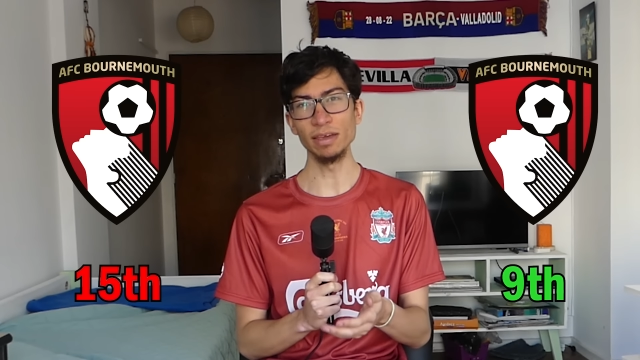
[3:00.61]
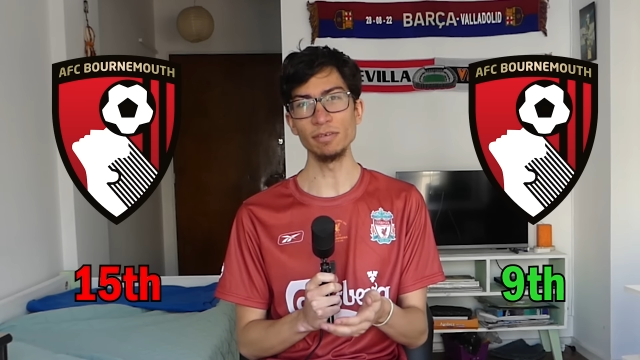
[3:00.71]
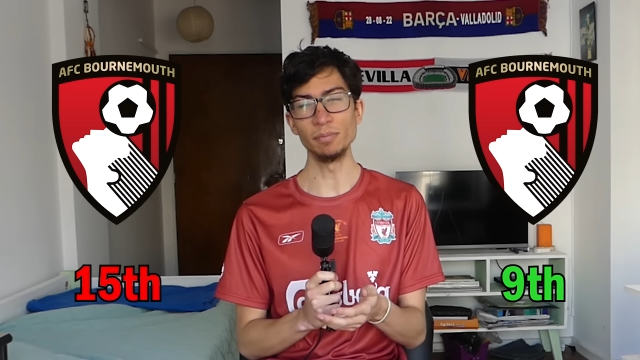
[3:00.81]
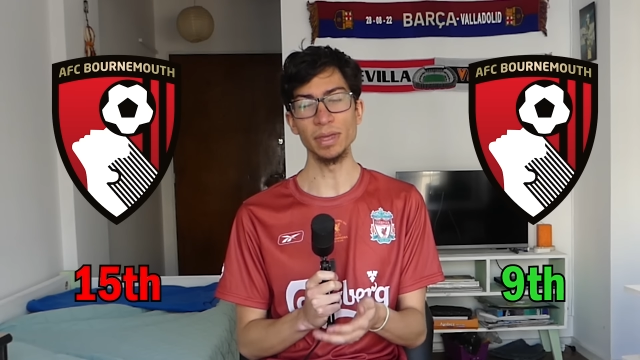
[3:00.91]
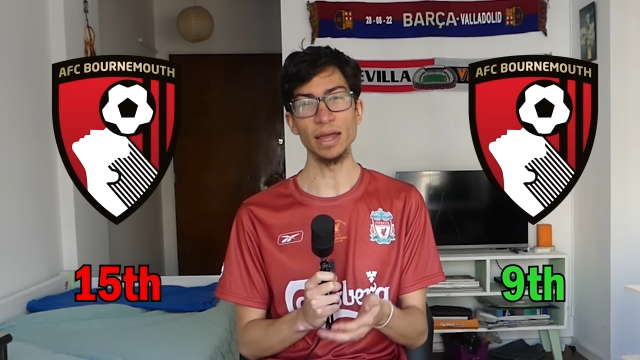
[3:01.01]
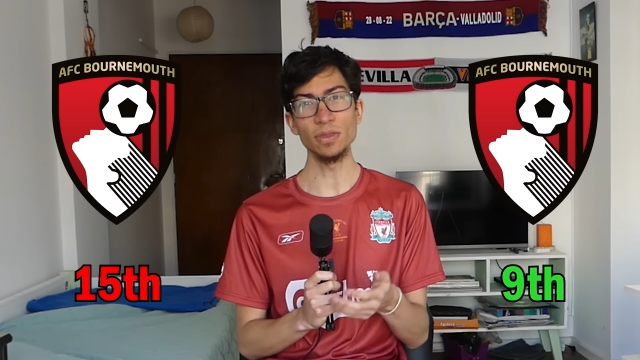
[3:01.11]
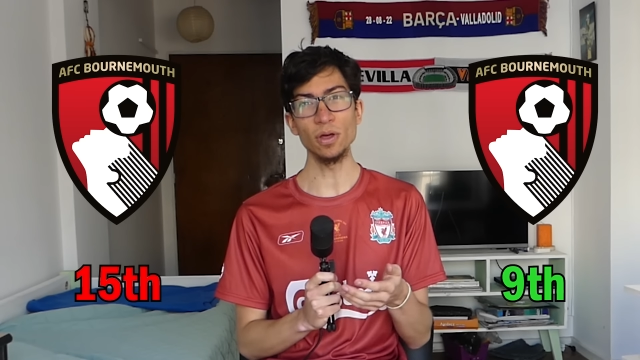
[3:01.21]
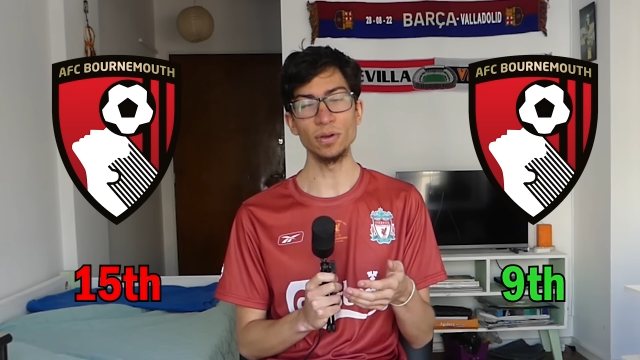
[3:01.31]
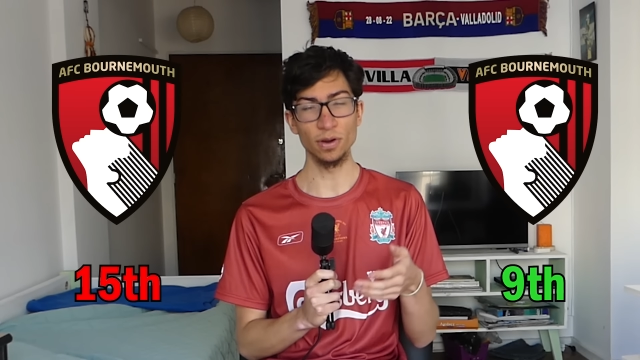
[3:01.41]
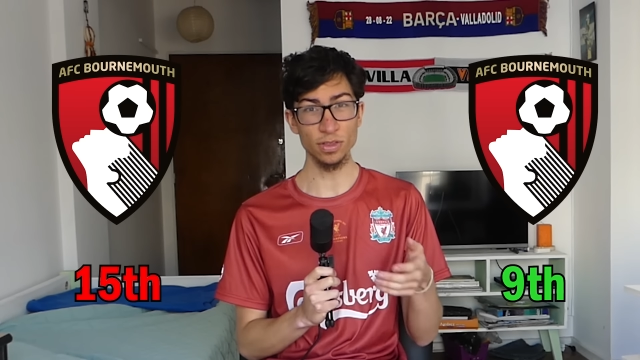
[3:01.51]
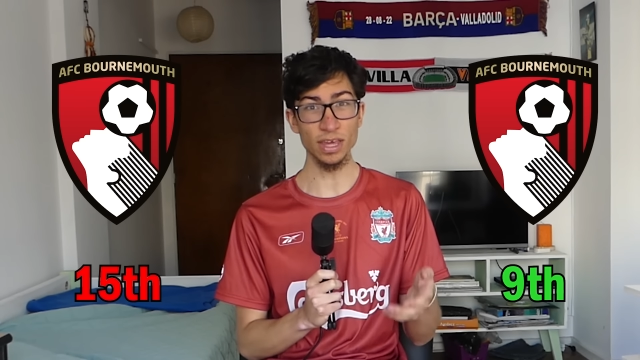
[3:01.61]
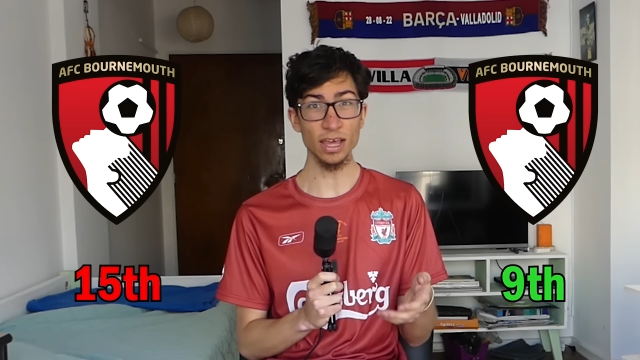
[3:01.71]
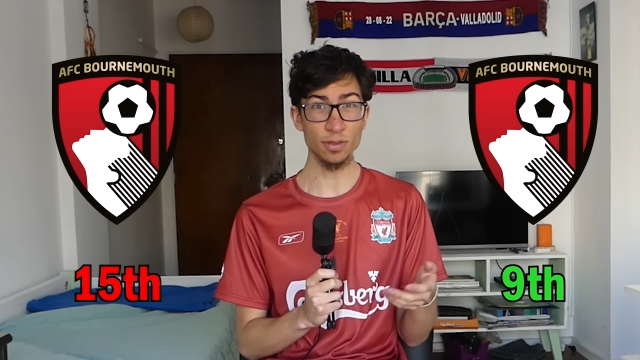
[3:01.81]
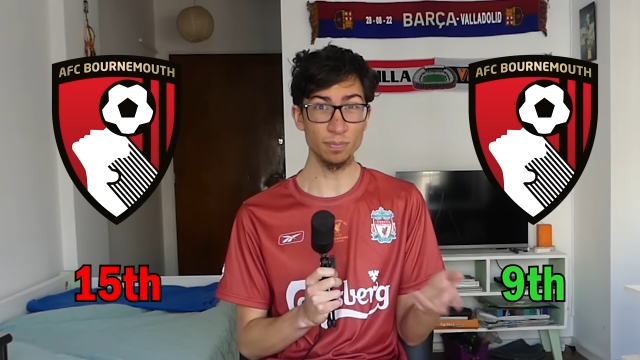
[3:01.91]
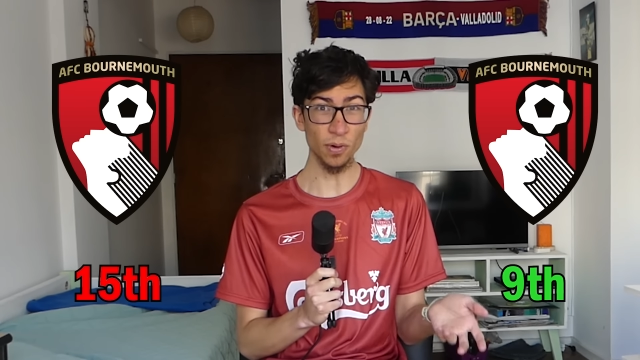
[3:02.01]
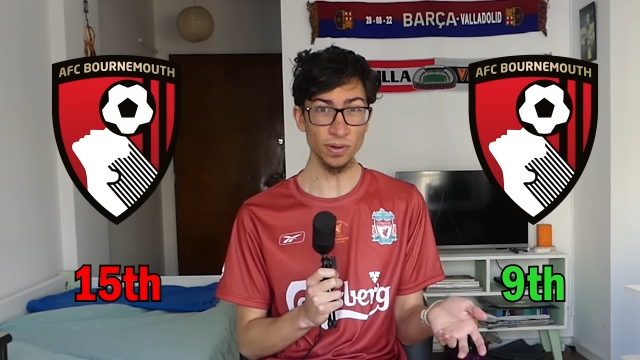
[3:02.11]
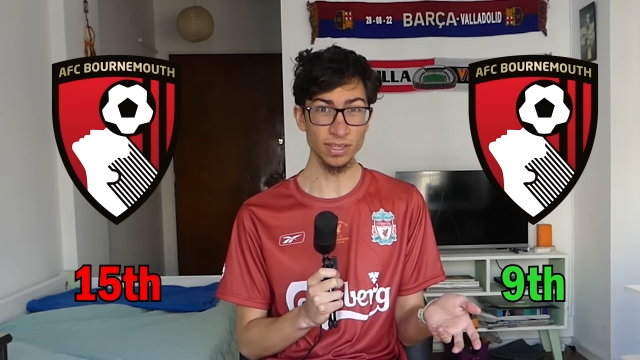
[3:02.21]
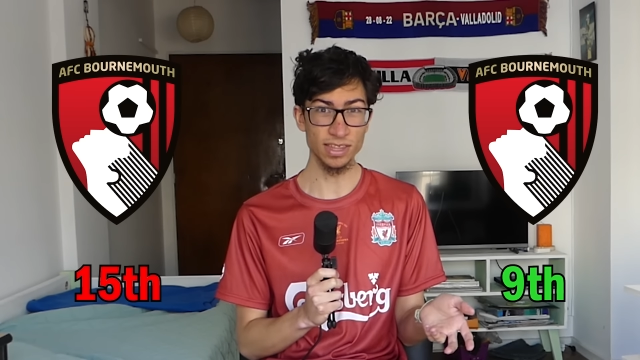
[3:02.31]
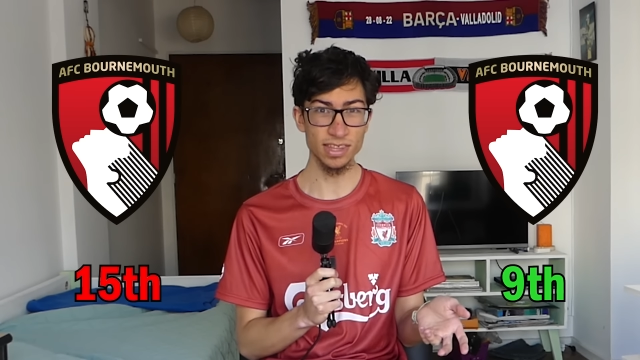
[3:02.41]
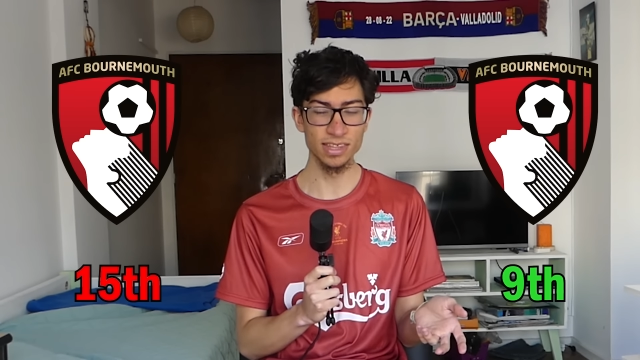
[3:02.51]
giving me another 6
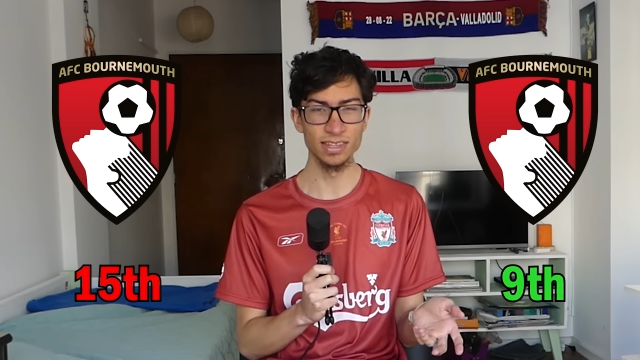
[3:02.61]
points.